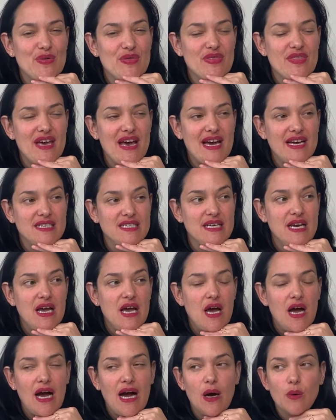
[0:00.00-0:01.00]
that
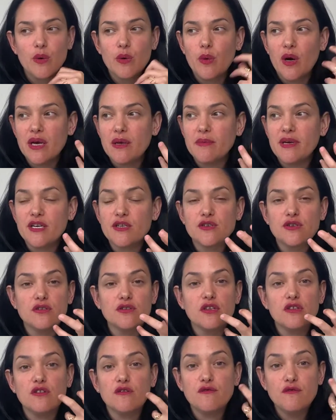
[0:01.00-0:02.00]
we want to make sure
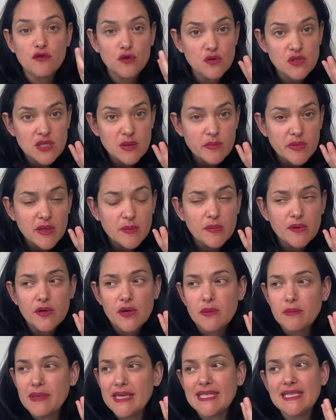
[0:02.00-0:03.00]
that the foods that people are
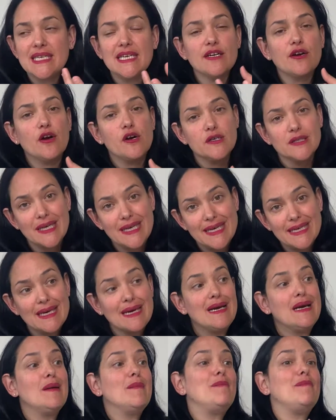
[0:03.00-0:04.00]
making are like
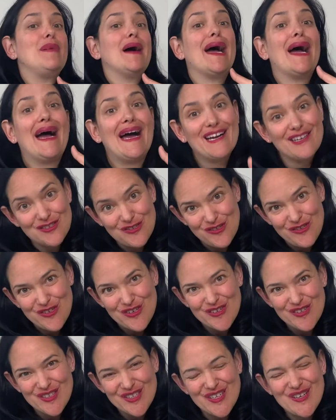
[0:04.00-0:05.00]
packed
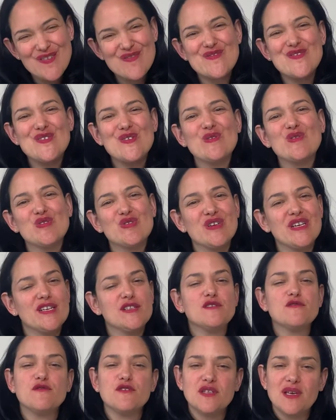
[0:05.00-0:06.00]
full of
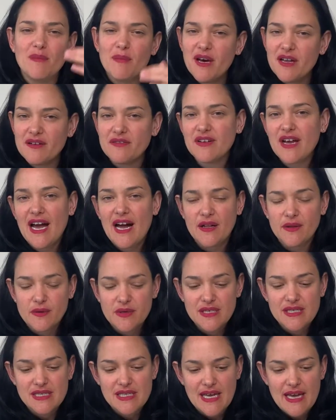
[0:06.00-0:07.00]
nutrients for the amount of
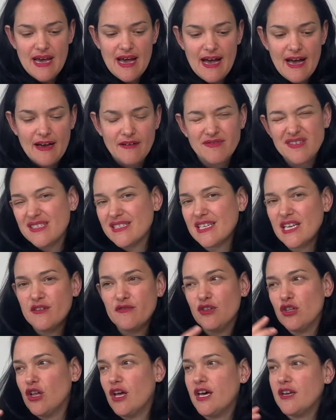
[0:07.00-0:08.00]
calories they have, instead of a
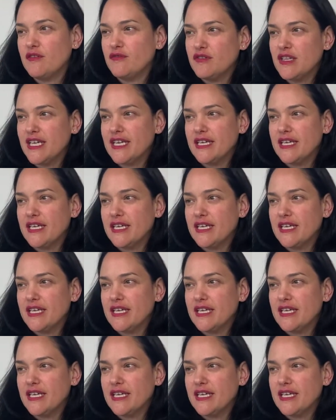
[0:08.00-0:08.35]
lot of